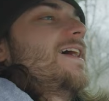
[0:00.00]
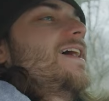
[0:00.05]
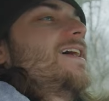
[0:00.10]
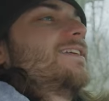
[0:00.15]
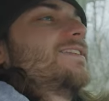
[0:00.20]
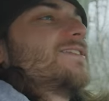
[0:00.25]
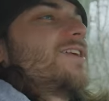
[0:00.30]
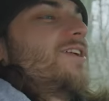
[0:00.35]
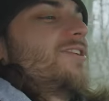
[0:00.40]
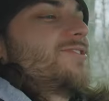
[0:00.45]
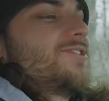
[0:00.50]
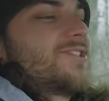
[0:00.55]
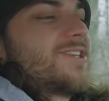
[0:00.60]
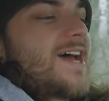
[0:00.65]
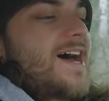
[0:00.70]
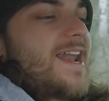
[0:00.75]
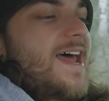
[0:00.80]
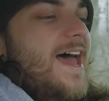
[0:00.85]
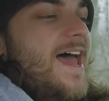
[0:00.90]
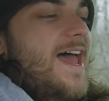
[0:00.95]
It's all just
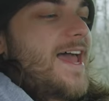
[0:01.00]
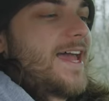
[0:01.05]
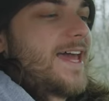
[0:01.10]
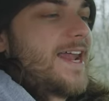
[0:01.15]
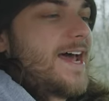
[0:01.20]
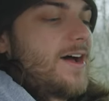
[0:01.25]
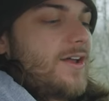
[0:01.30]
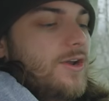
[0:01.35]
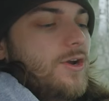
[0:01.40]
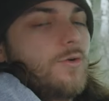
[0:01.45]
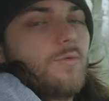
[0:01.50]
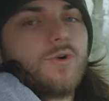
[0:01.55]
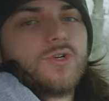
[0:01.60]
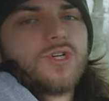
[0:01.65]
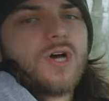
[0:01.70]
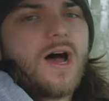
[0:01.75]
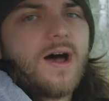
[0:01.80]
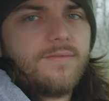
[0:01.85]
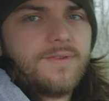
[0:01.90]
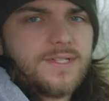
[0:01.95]
kind of hanging out here, which
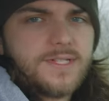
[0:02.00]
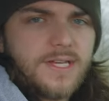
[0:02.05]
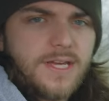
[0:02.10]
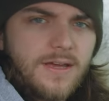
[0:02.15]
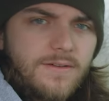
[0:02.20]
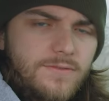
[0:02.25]
obviously,